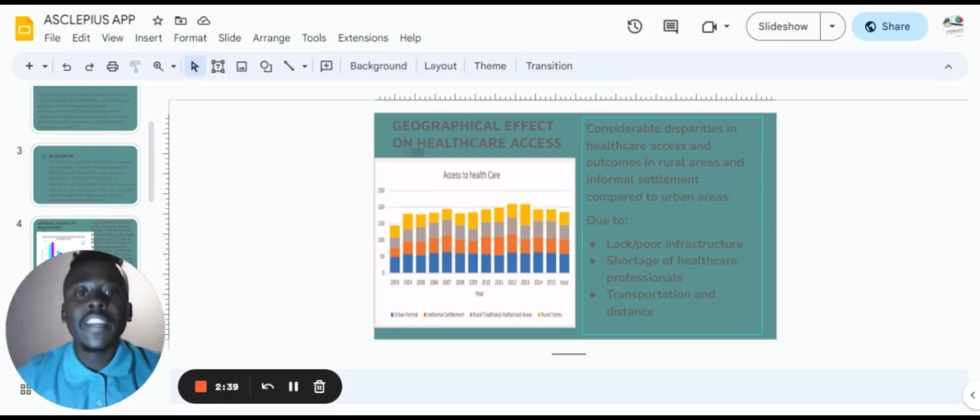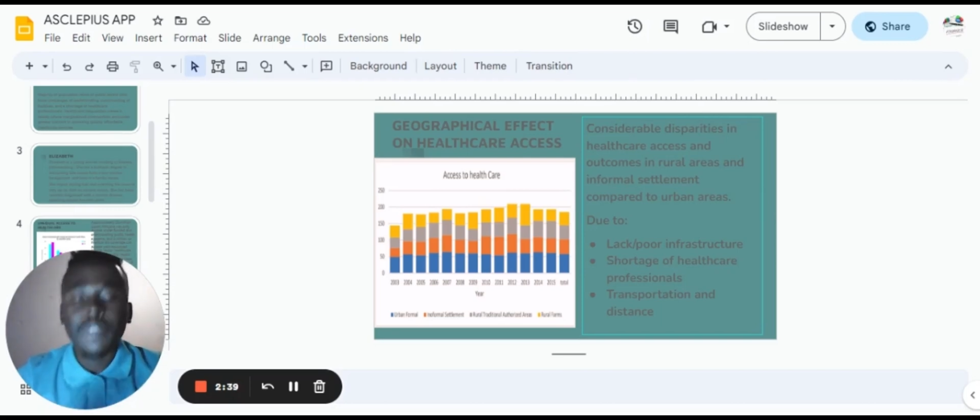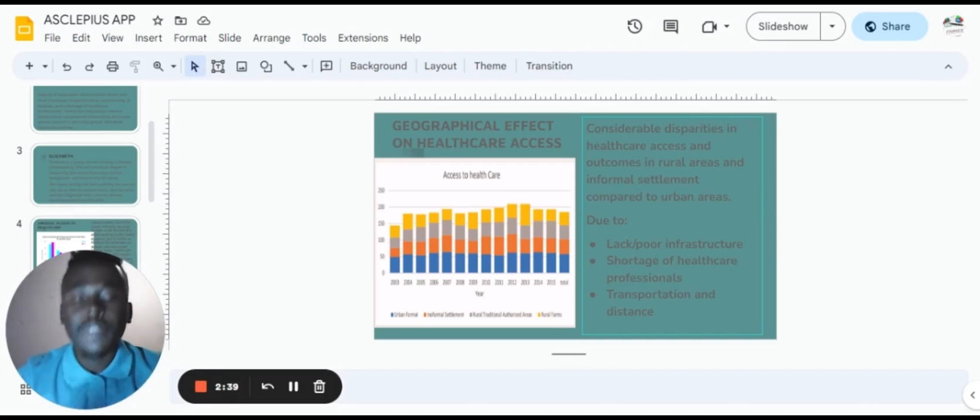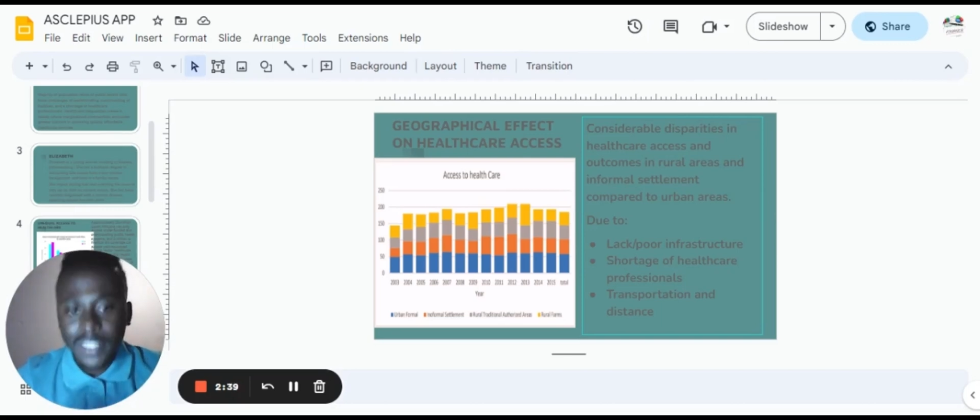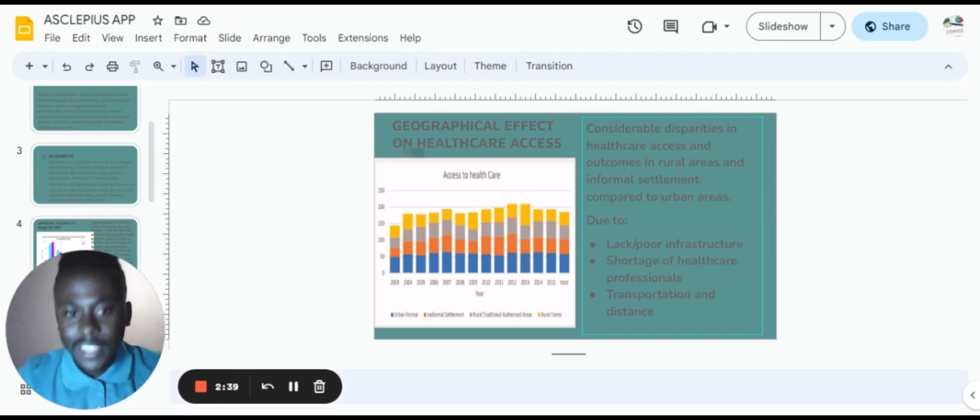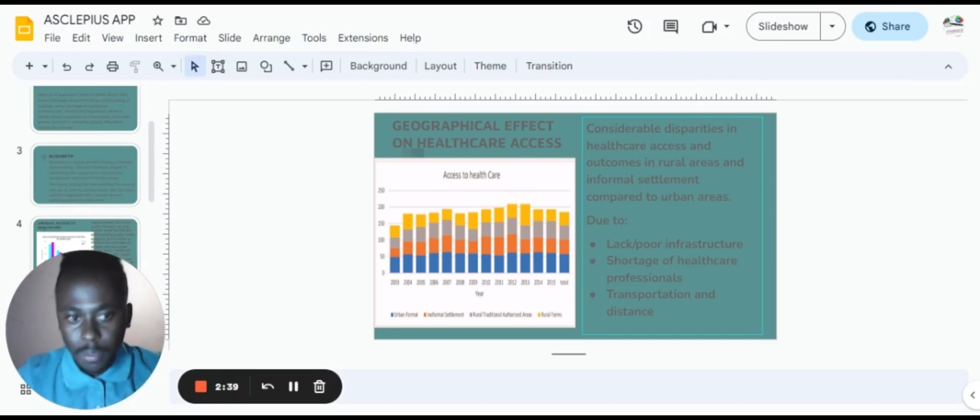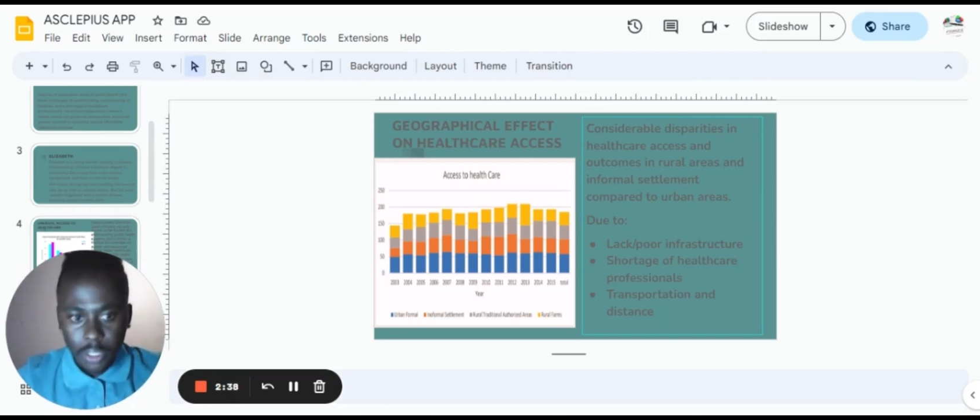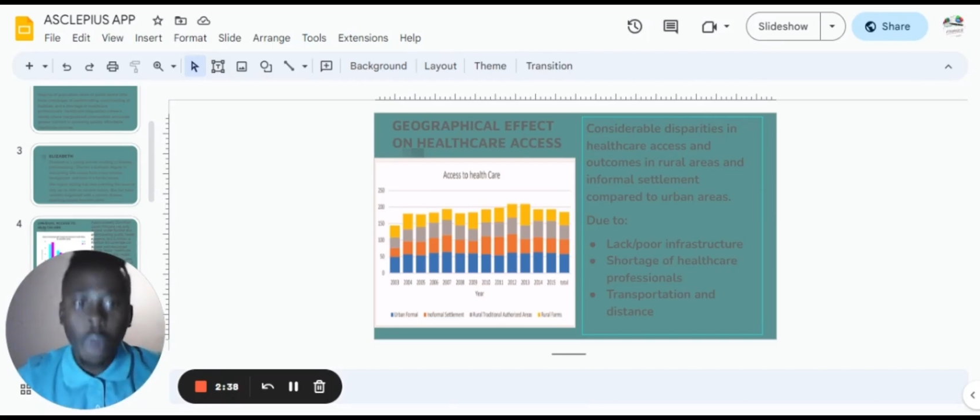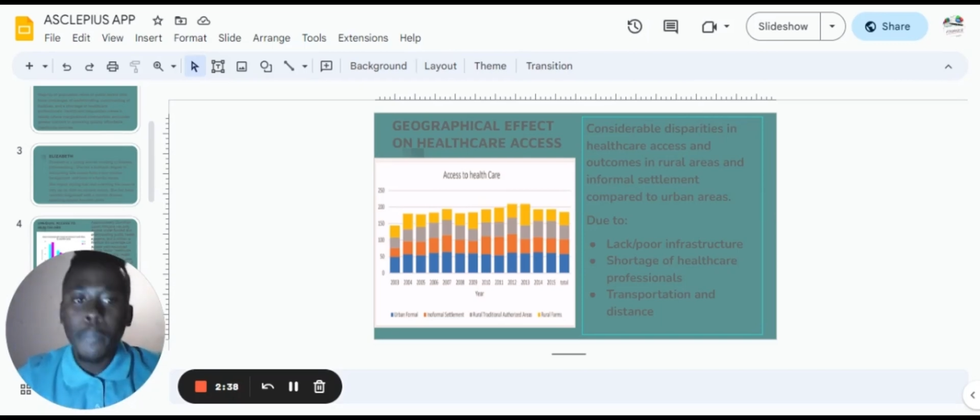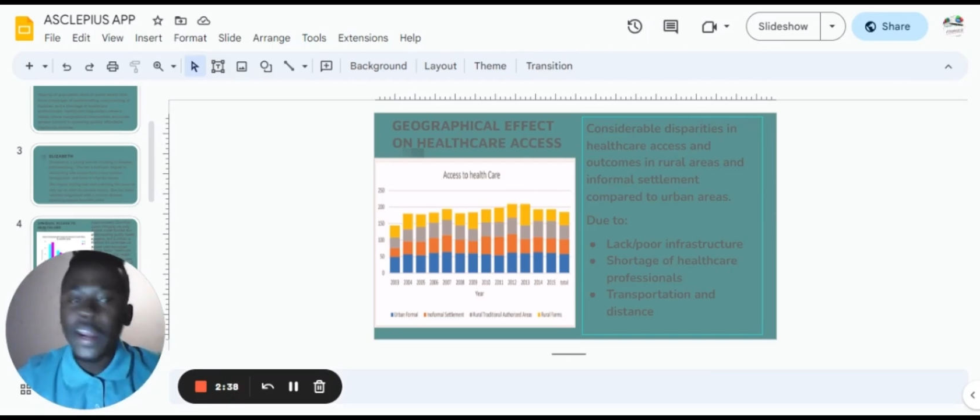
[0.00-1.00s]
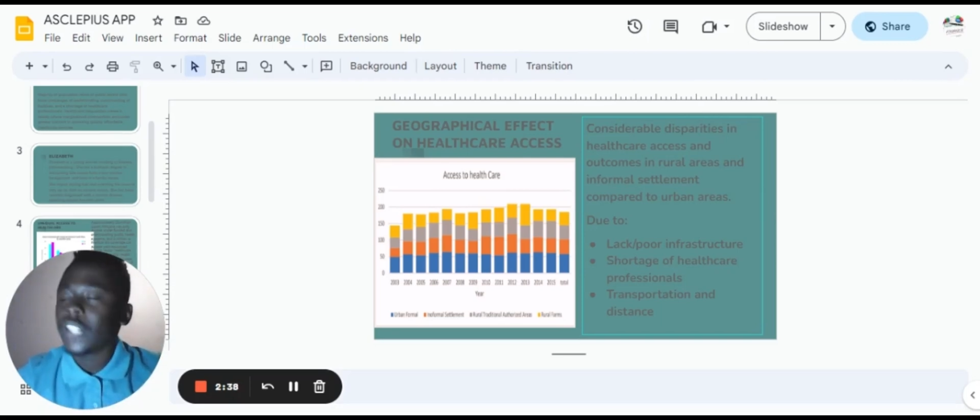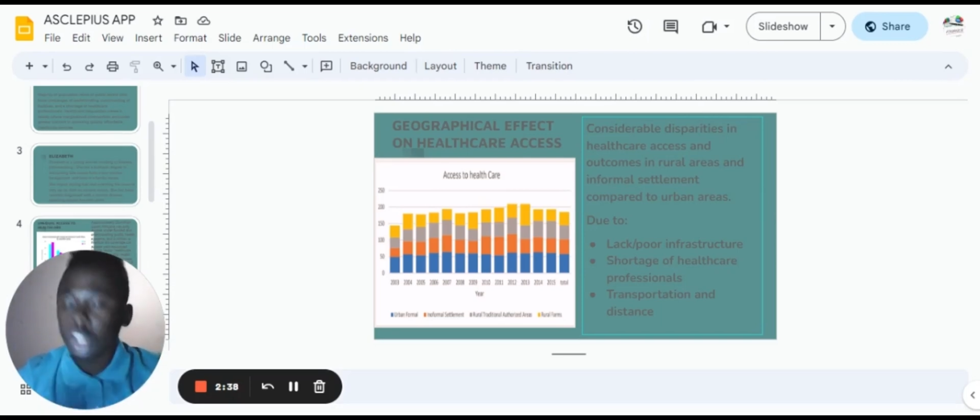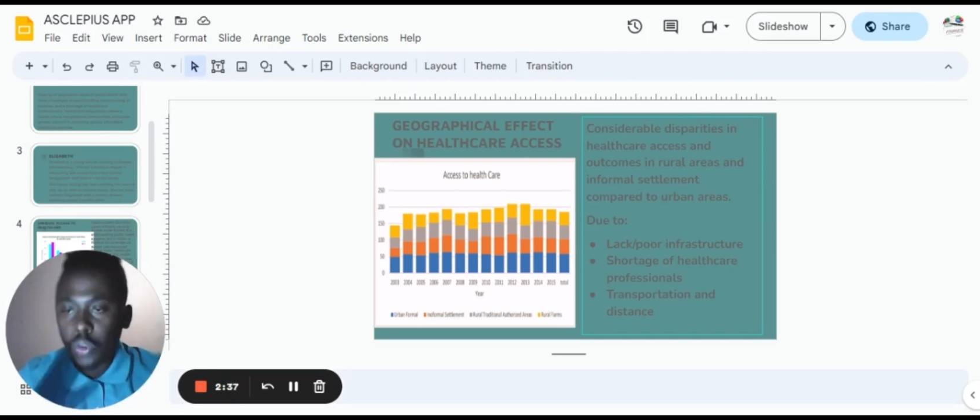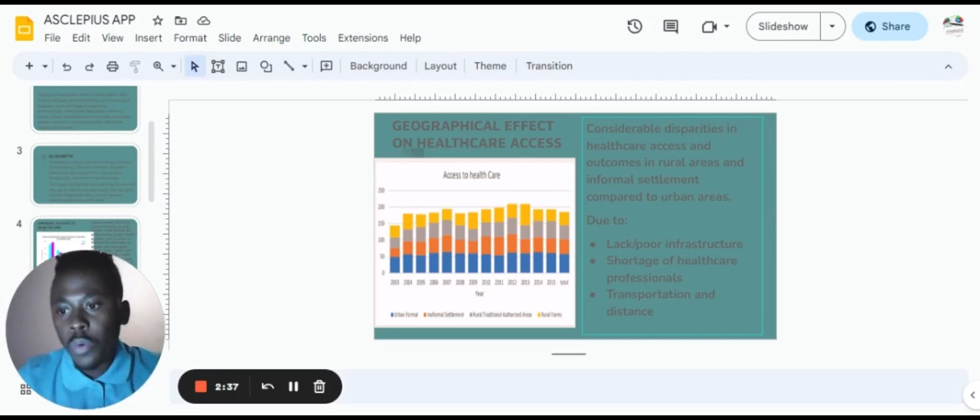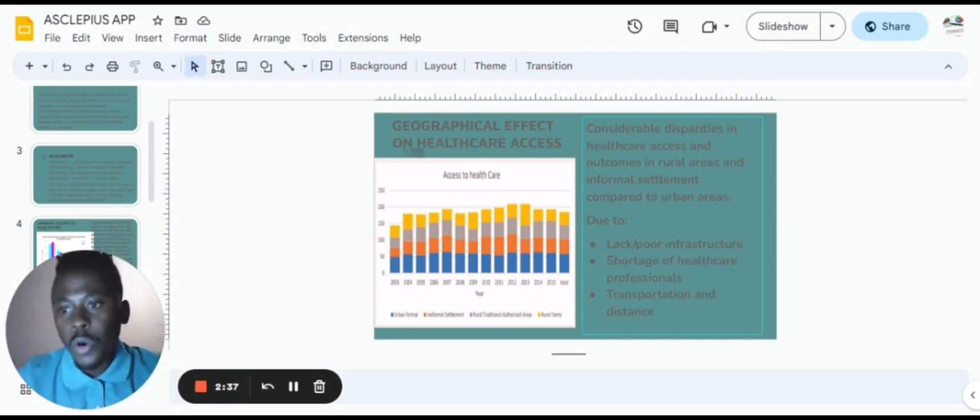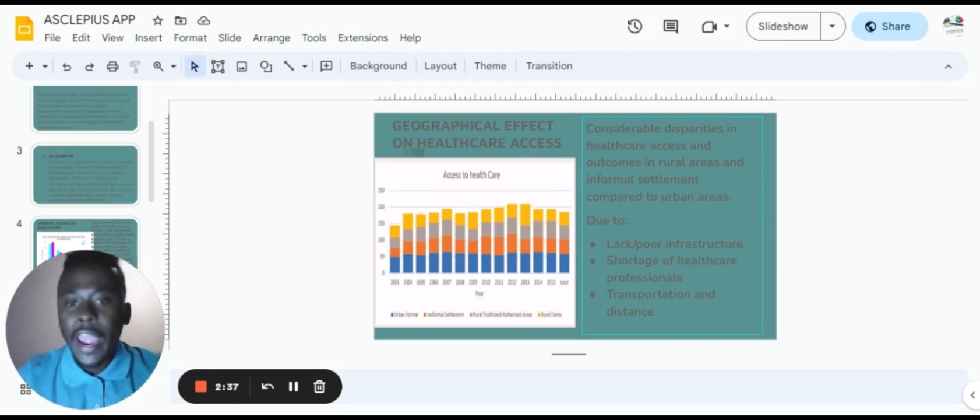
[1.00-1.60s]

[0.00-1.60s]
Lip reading: informal settlement compared to